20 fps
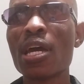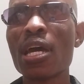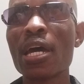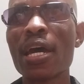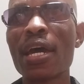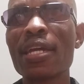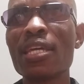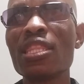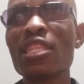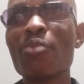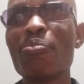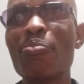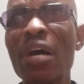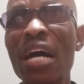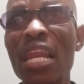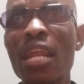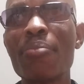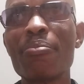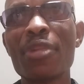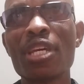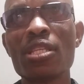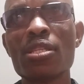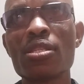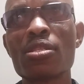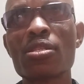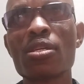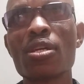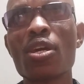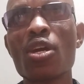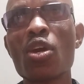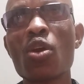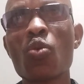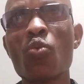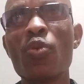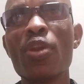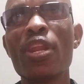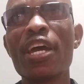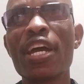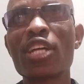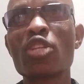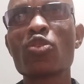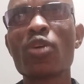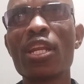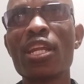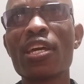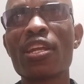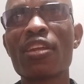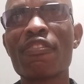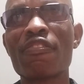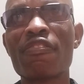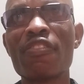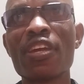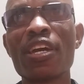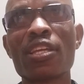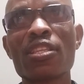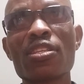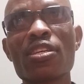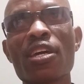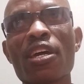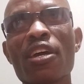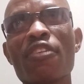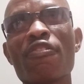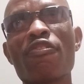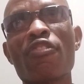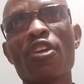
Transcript: in the parliament will actually reflect.